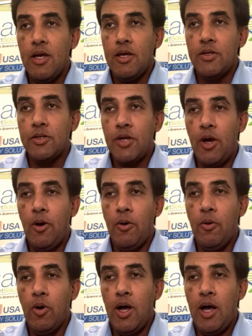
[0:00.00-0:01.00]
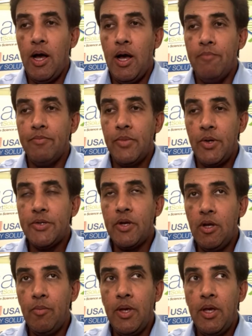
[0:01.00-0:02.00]
So there's going
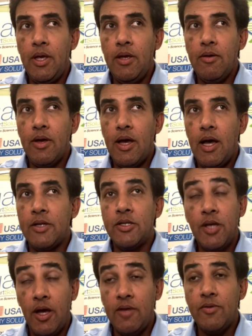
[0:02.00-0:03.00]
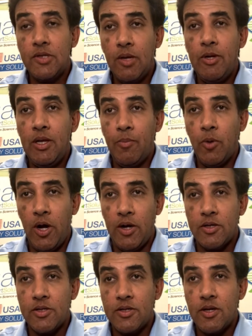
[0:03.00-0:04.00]
to be a ton of CBD
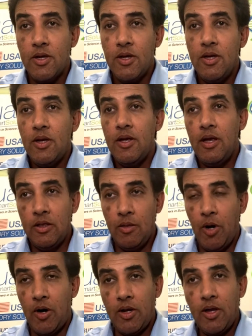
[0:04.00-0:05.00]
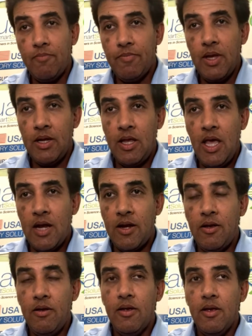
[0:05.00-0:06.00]
products in the market in
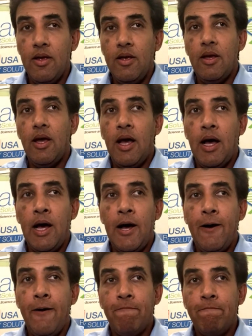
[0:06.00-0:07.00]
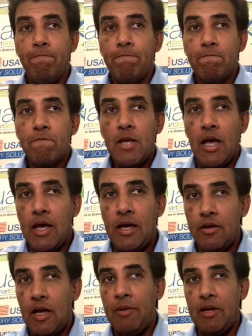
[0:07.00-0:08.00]
Canada. And
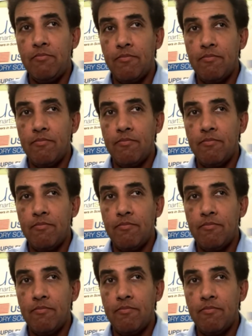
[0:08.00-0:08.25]
I mean,